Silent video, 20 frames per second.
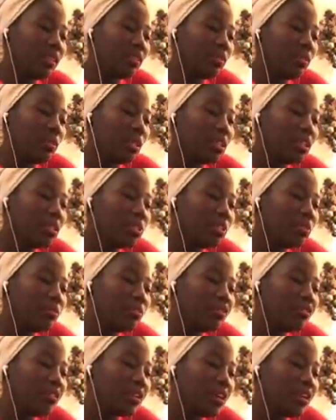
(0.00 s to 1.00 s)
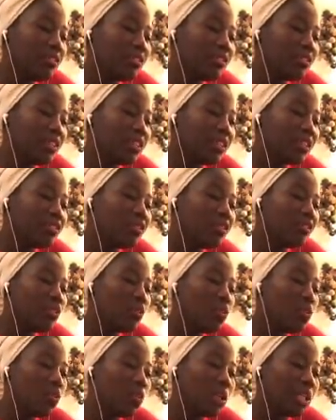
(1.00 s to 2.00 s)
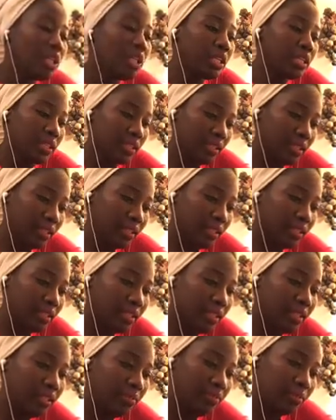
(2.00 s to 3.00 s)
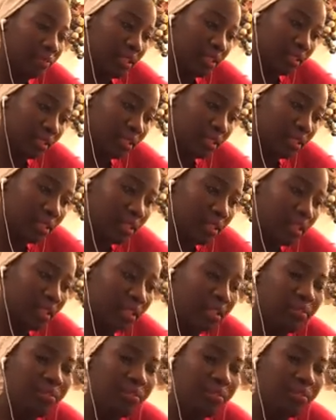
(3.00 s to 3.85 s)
What's your favorite food in Pakistan?